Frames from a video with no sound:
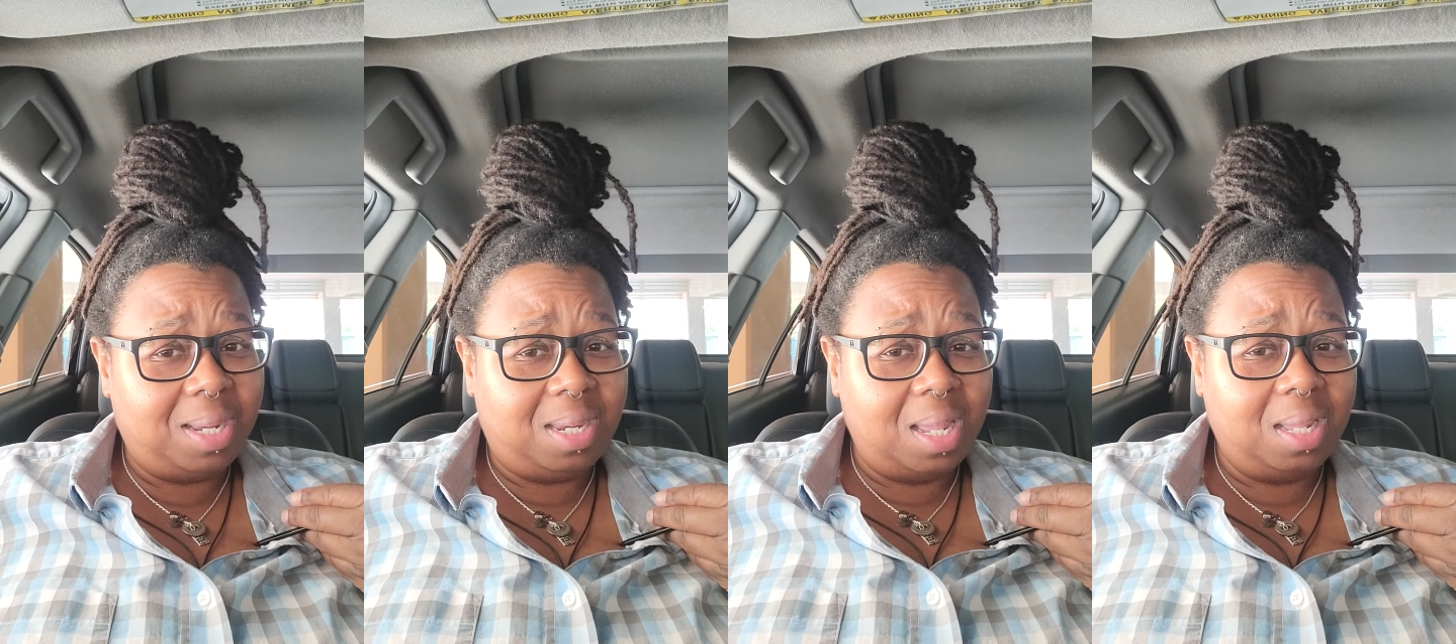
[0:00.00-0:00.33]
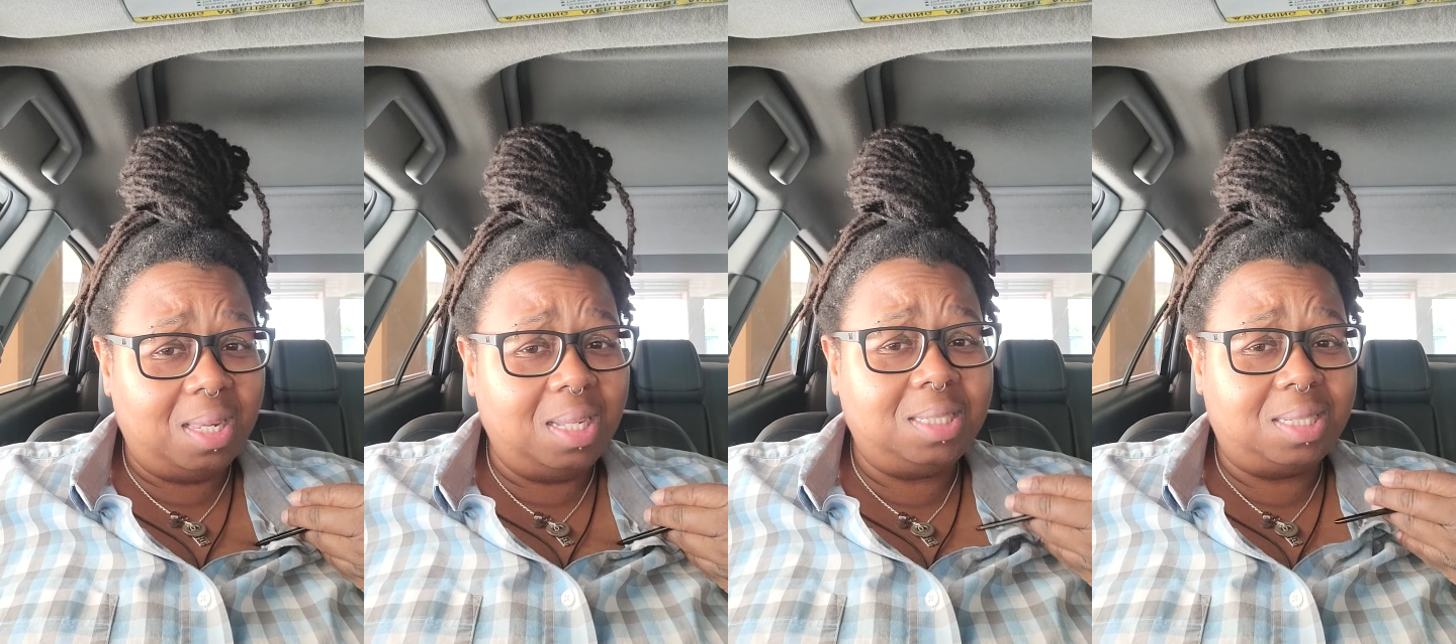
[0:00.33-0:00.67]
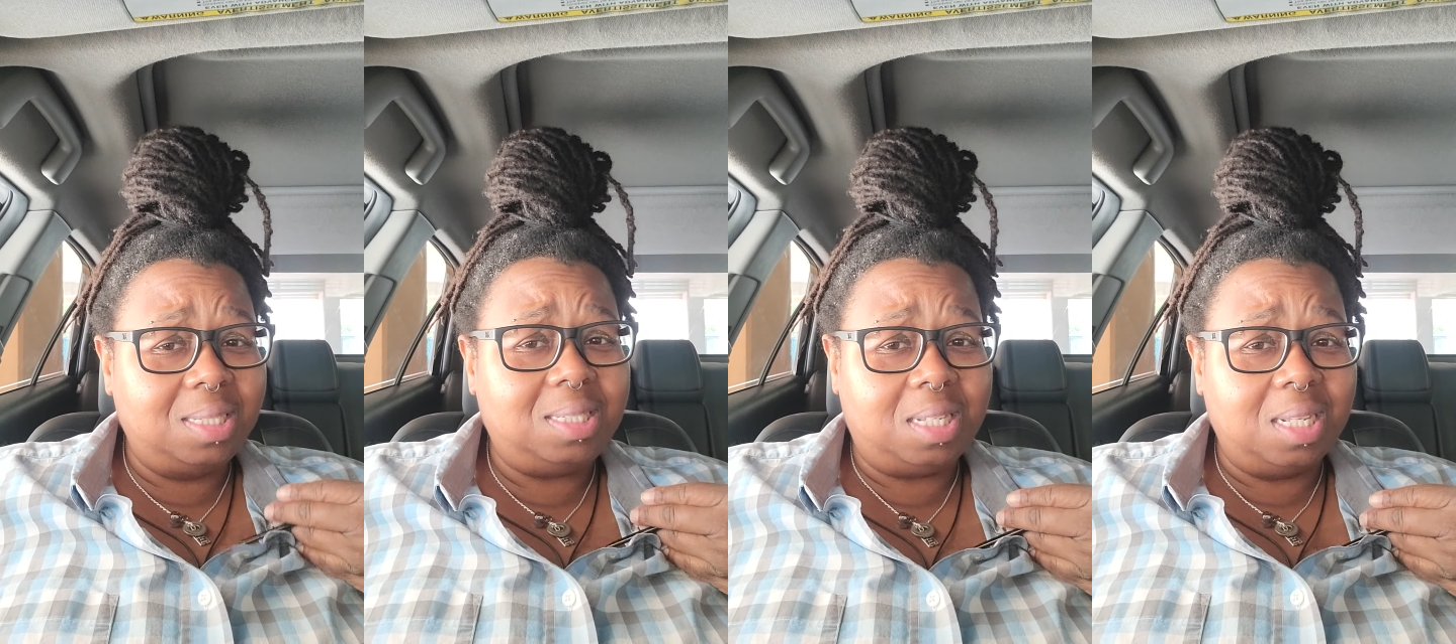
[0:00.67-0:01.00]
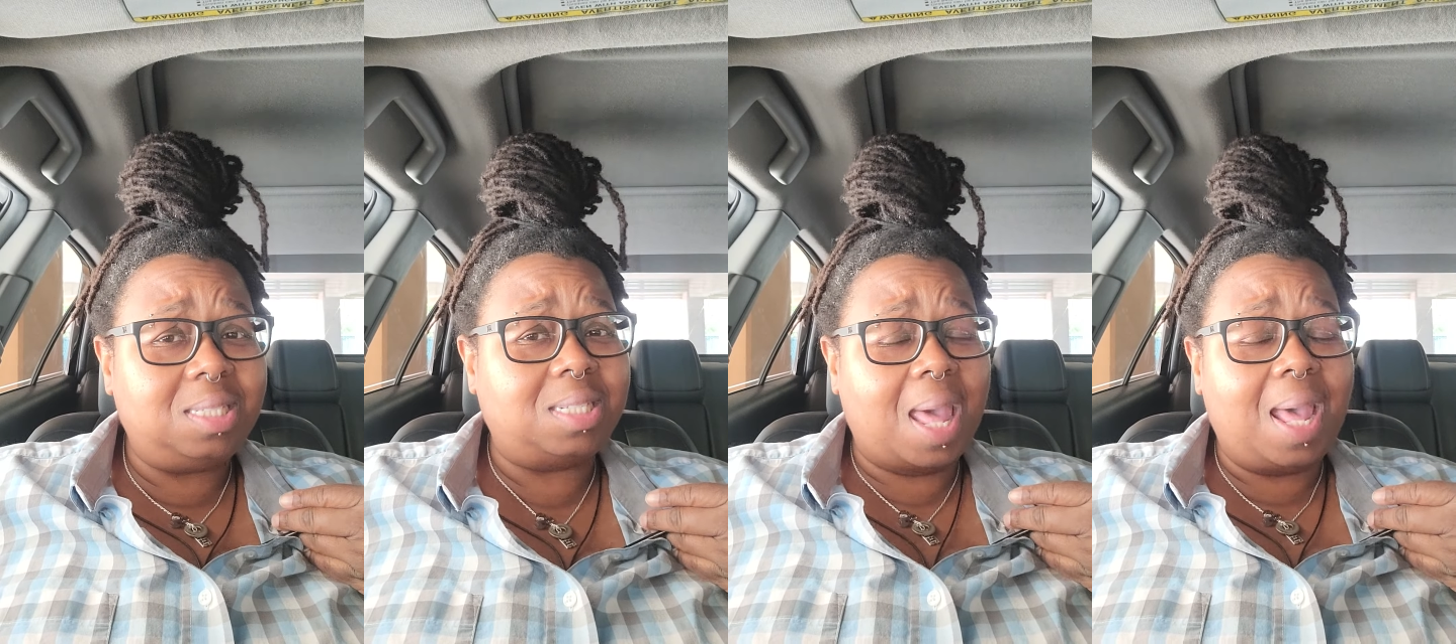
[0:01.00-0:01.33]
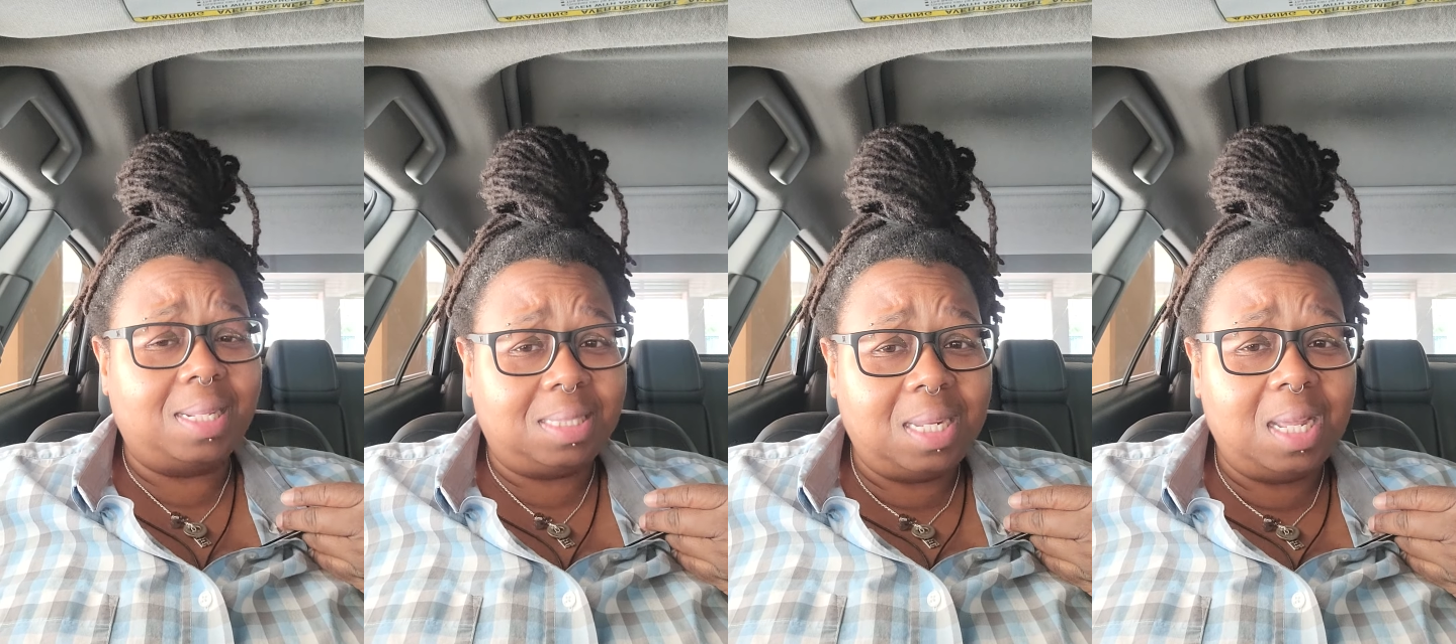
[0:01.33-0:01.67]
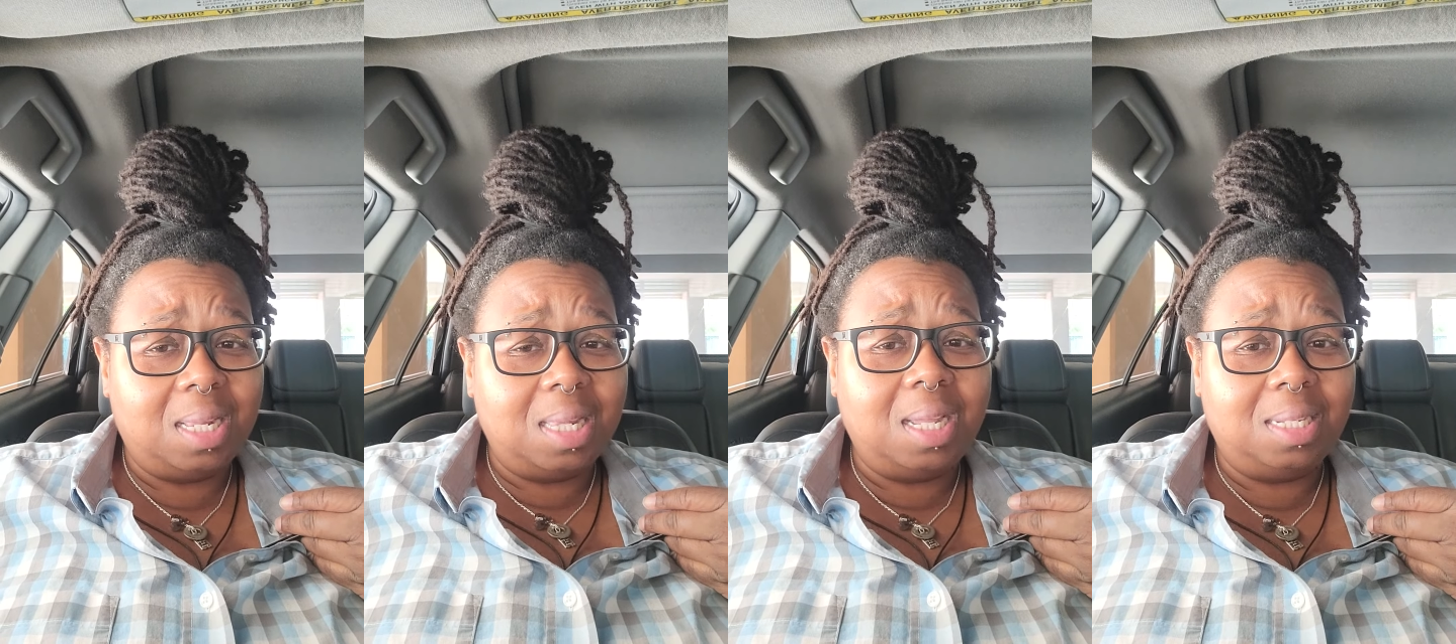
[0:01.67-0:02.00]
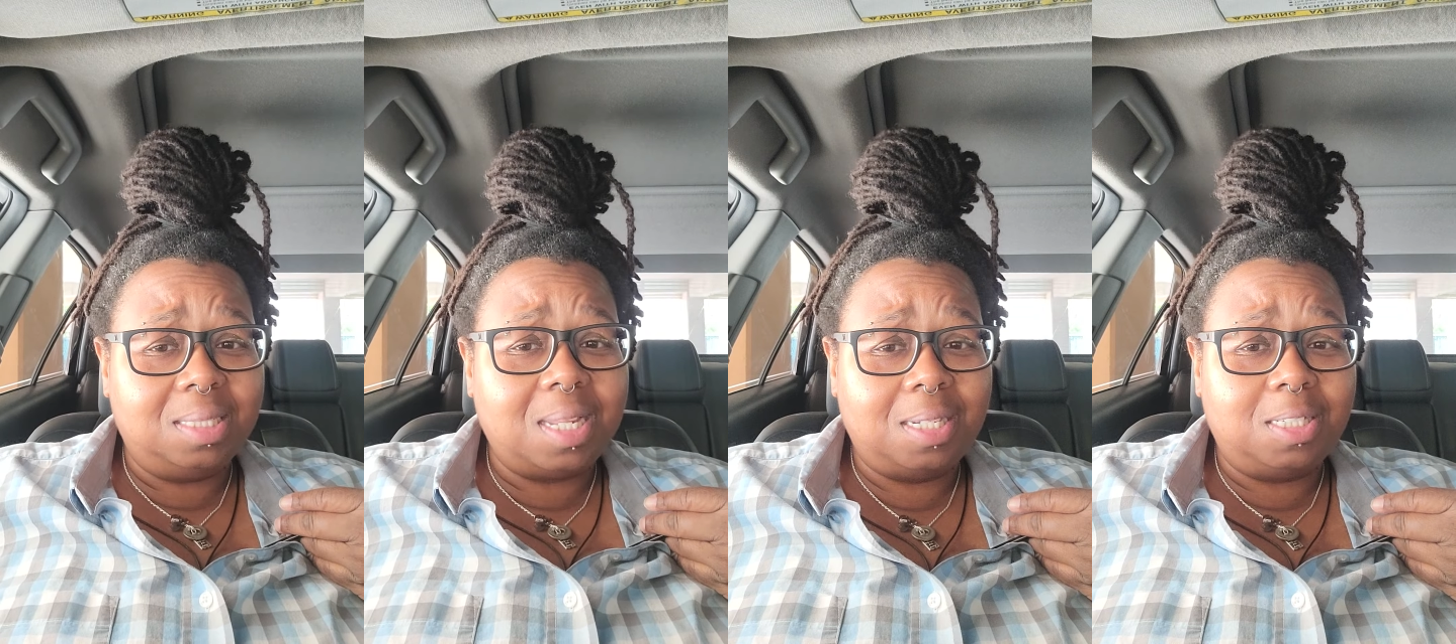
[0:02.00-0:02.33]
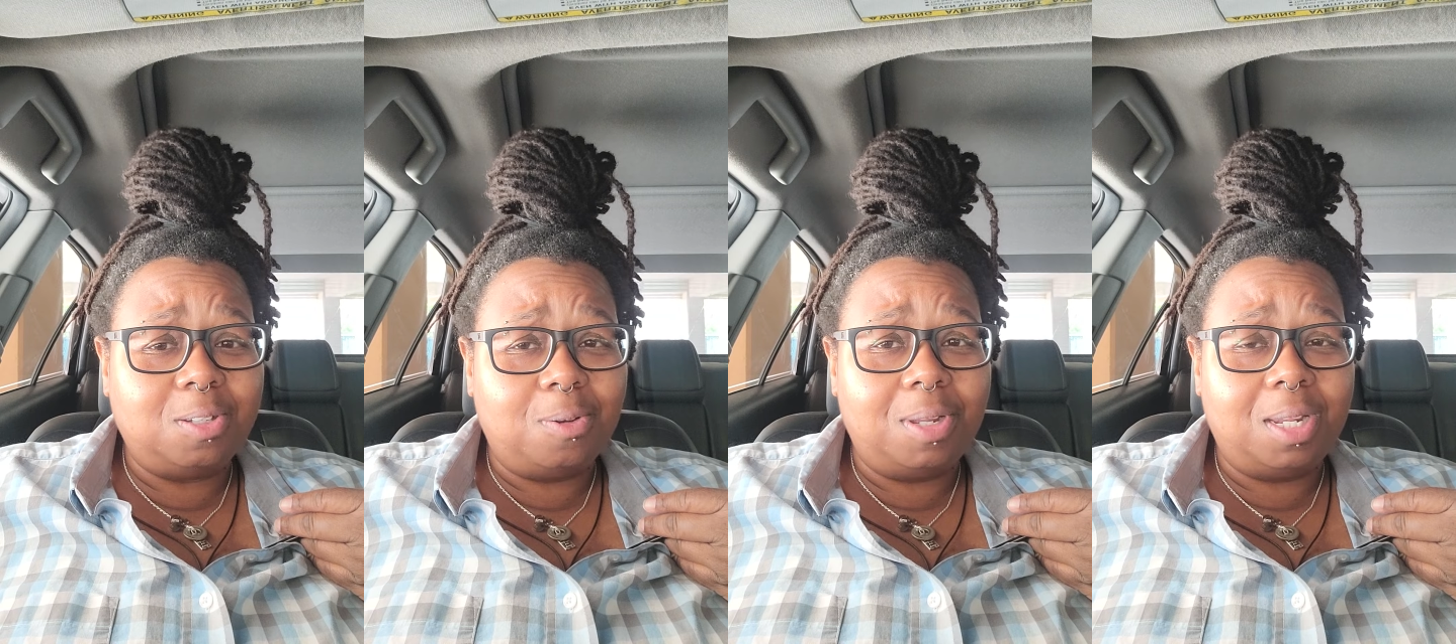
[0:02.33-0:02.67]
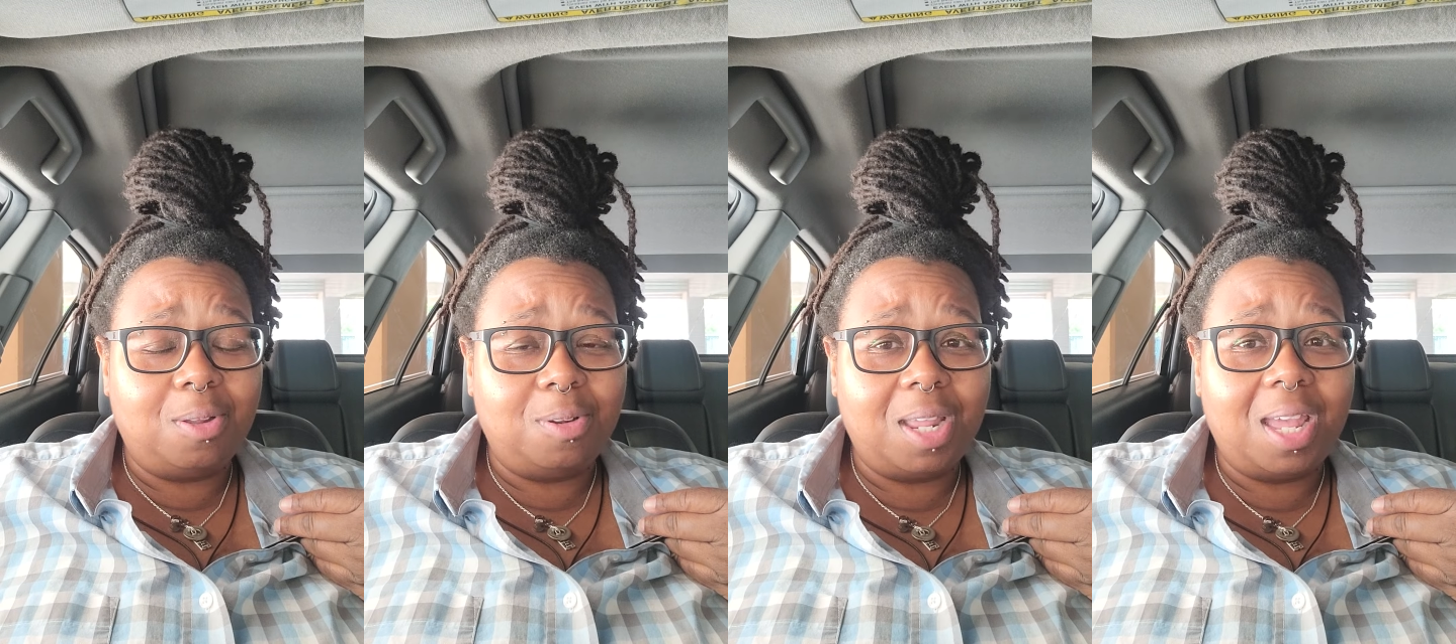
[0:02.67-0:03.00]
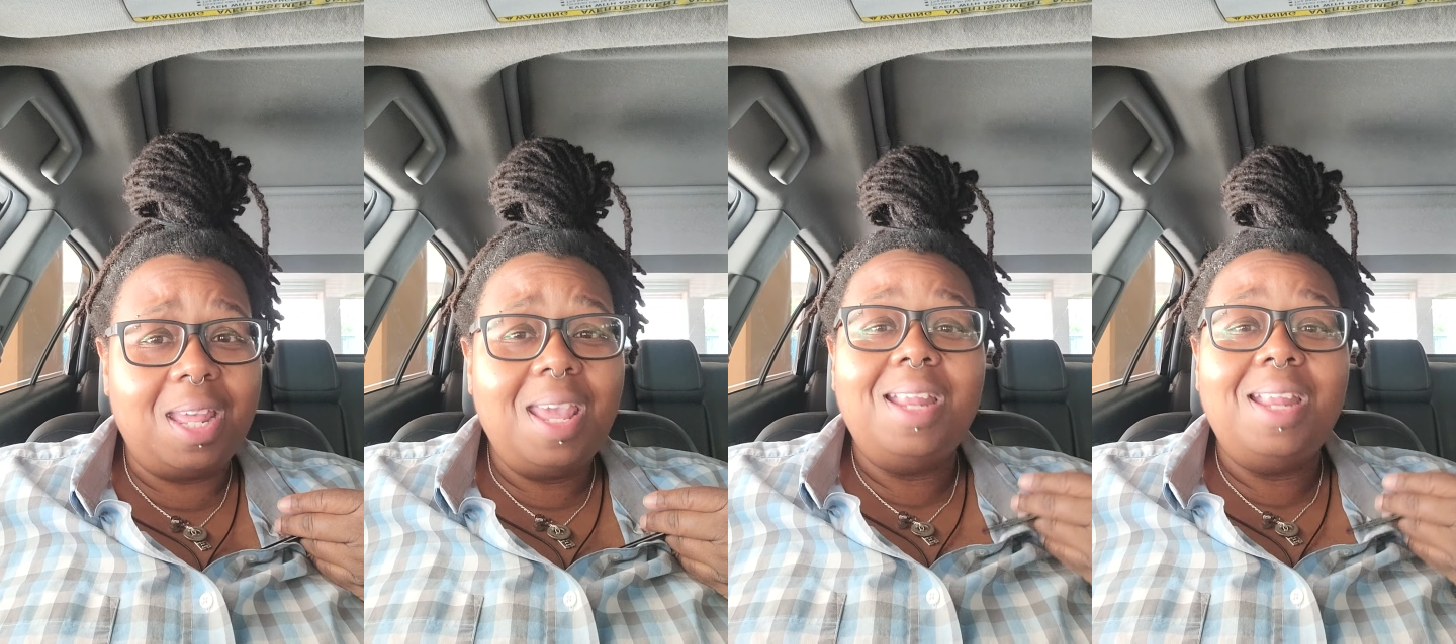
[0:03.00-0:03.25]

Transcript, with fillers: dinglings these good sized dinglings they showing on there